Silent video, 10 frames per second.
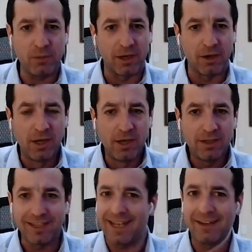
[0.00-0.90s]
where
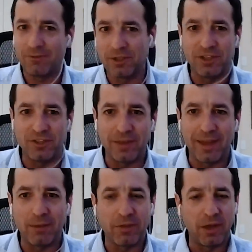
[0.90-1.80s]
you can't really do
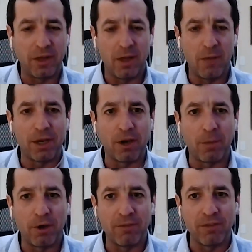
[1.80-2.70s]
that with a, a, bigger
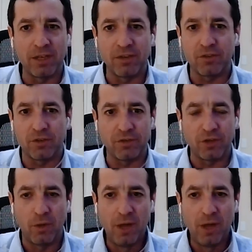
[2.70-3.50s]
part of the industry so